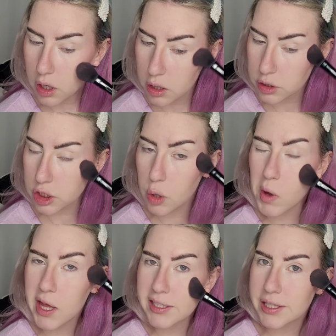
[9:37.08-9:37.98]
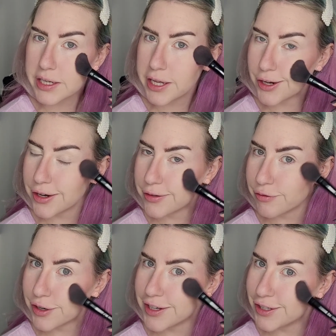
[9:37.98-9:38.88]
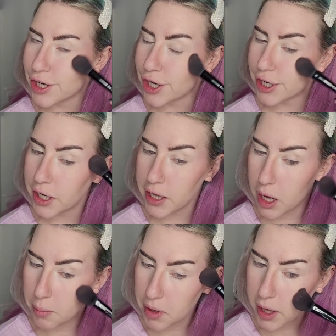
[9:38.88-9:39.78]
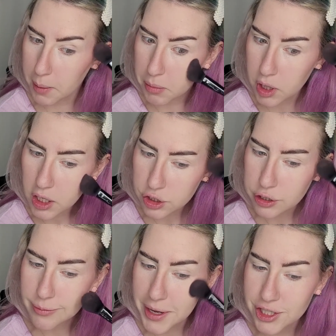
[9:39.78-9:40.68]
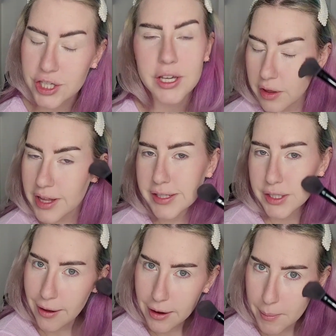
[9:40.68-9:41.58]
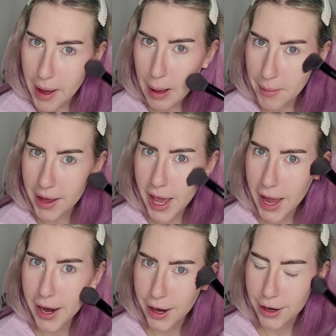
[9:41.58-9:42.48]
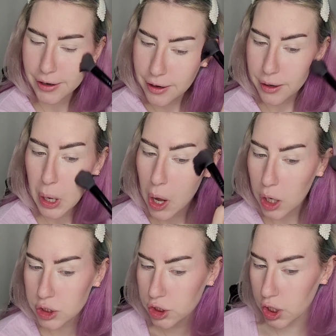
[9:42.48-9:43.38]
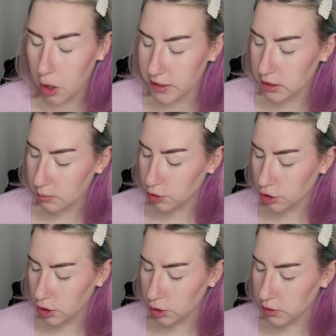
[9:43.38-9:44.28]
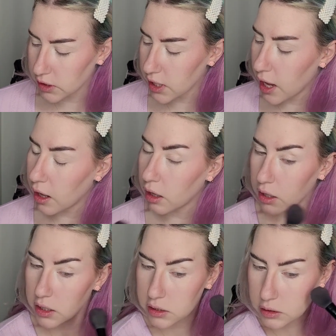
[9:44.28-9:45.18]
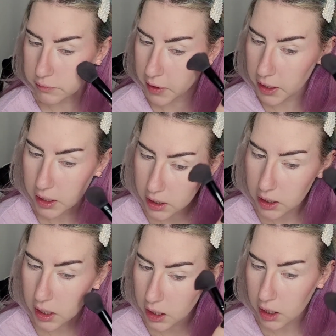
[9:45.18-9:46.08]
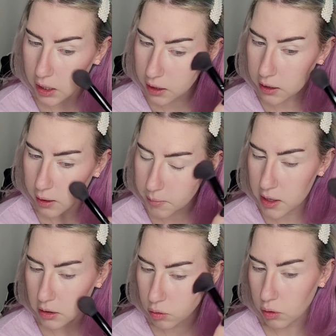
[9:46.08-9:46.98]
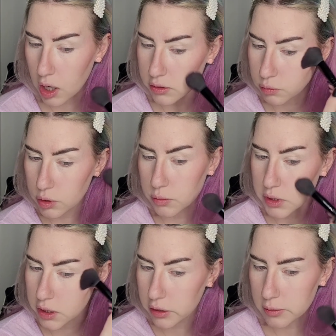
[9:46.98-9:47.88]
So while I sit here and for an eternity apply blush to my cheek, let's talk about my hair. So as I'm sure you can tell, it is fading and I'm at a crossroads here.